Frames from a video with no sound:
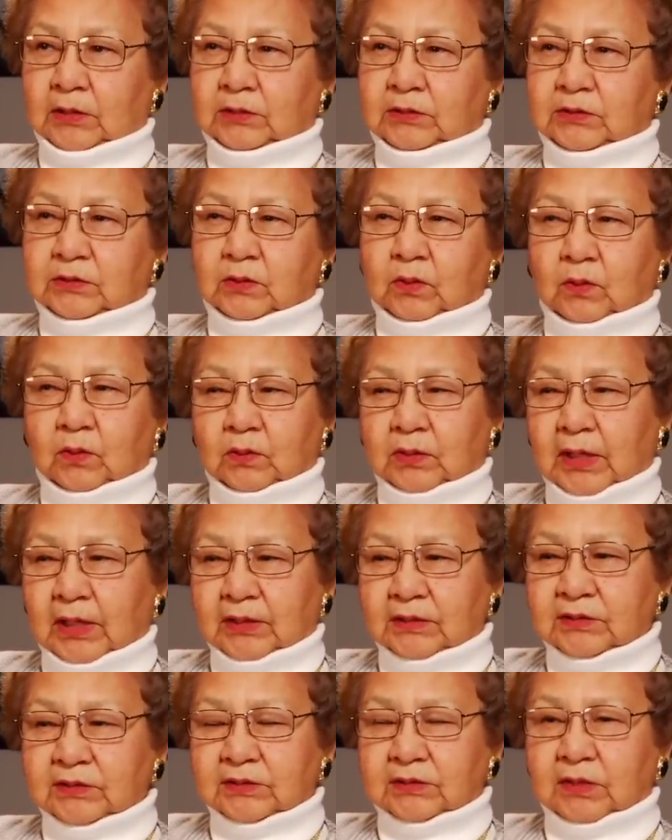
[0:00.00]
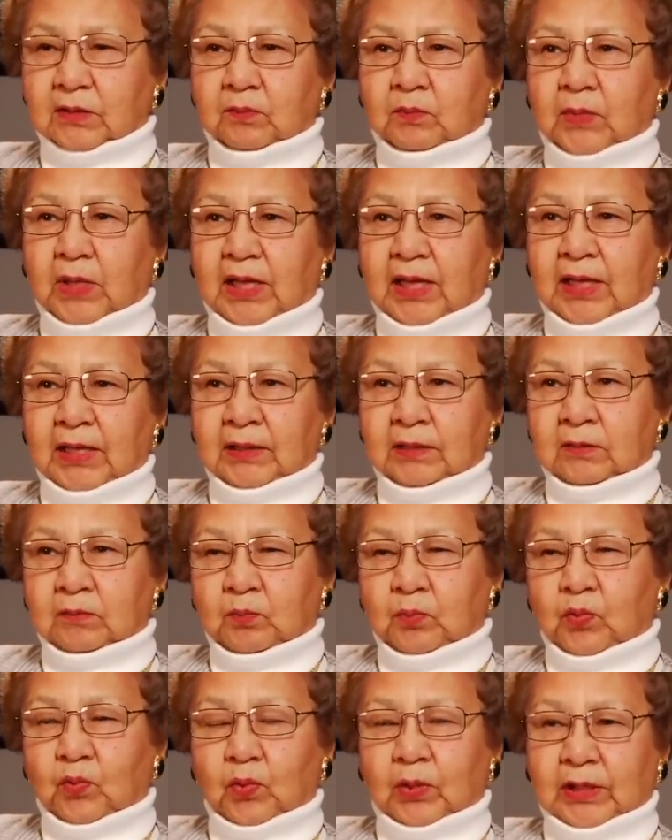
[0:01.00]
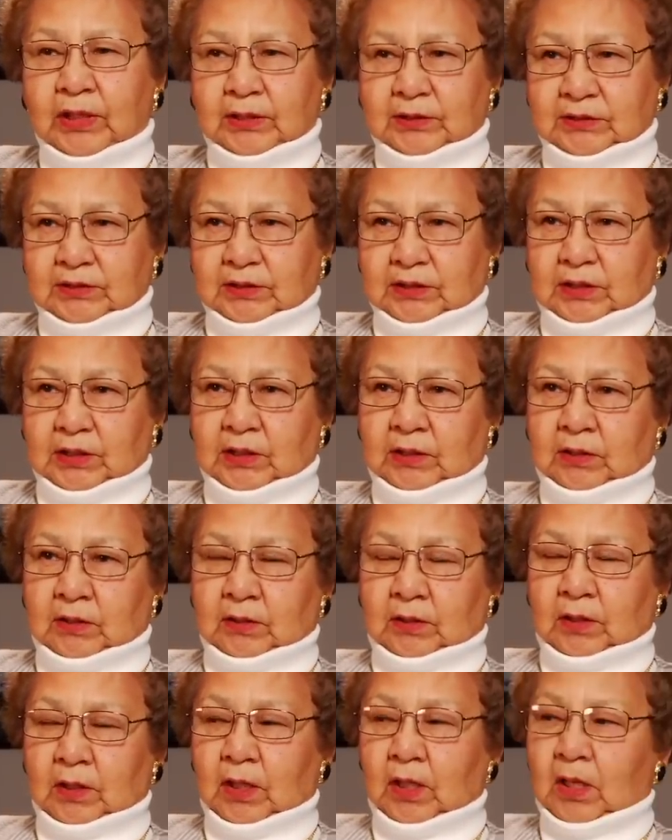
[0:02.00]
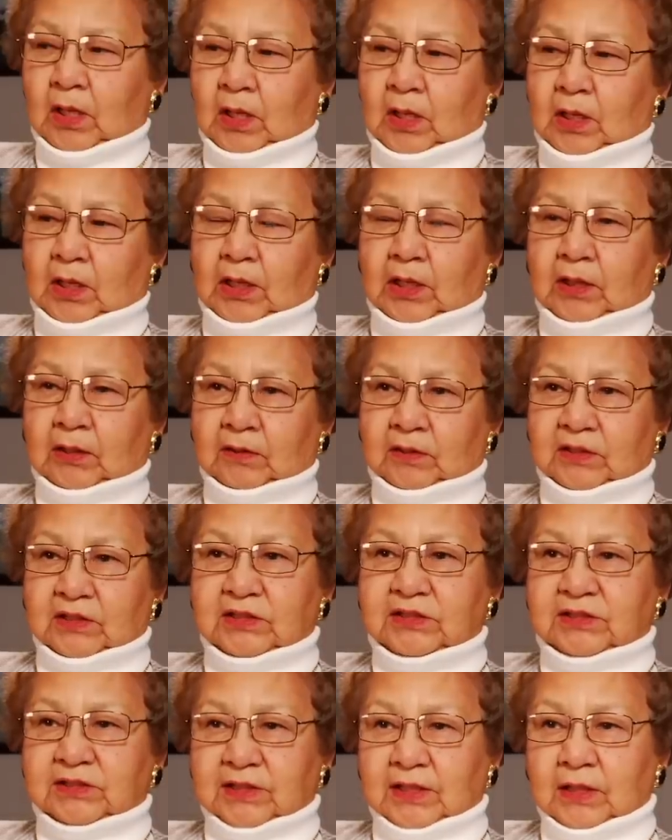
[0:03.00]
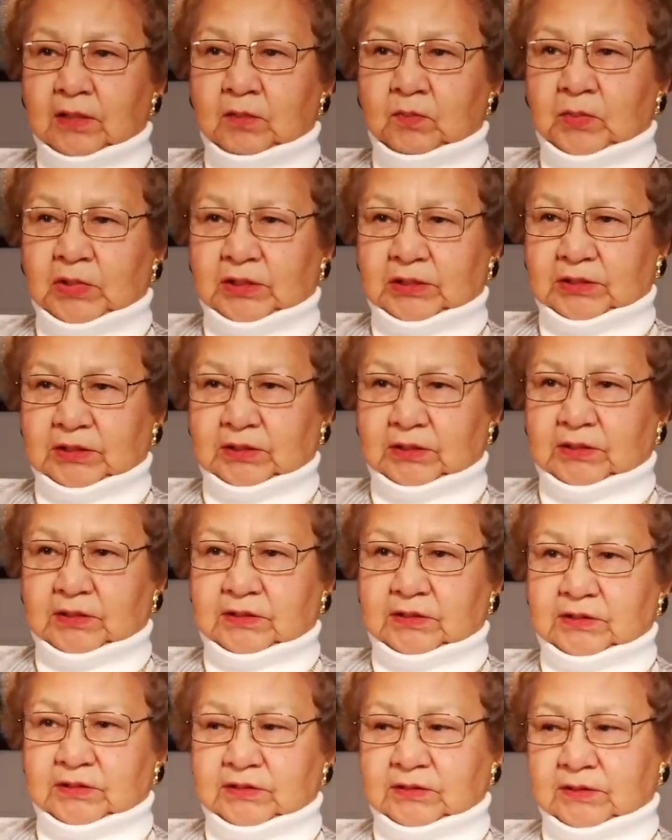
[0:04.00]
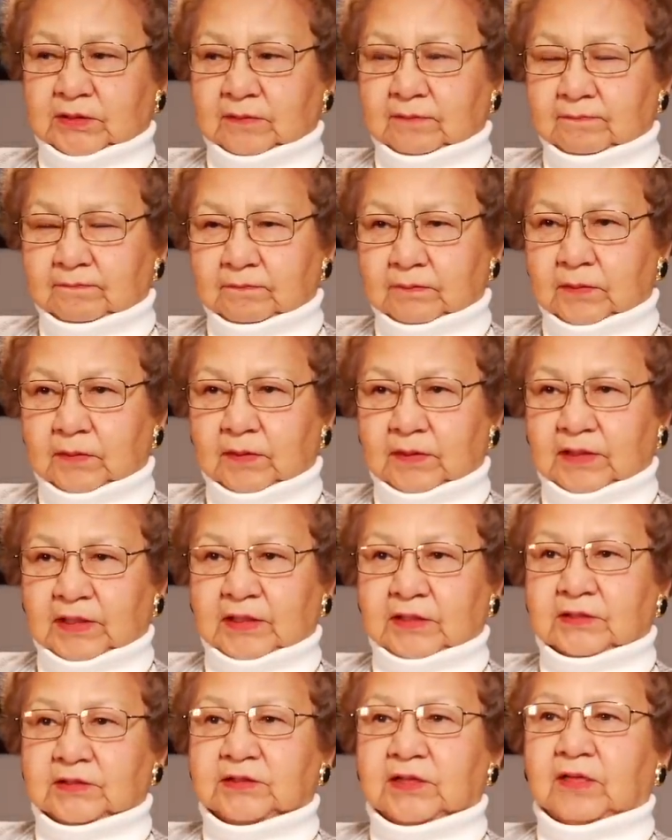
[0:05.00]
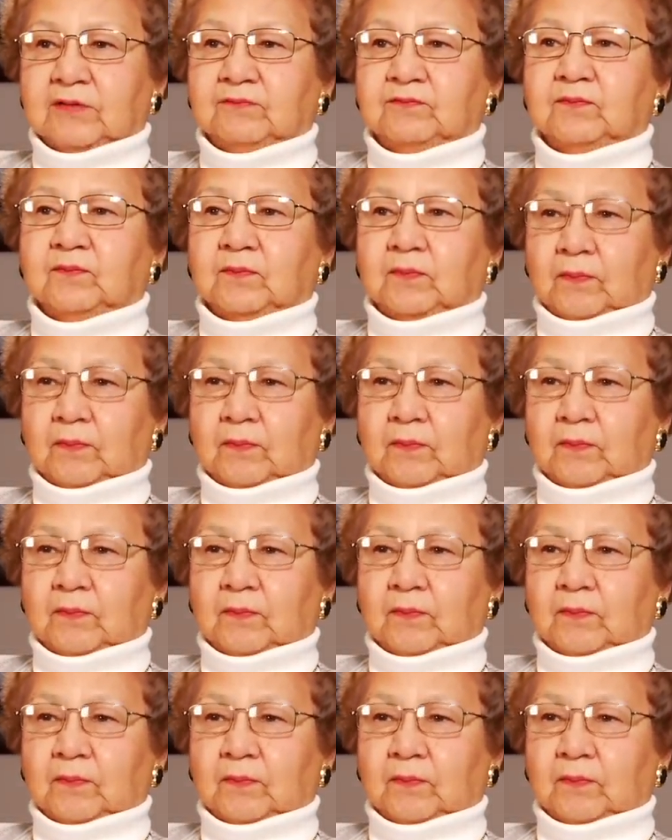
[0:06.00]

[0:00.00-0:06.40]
So that's the main point in this settlement, is things have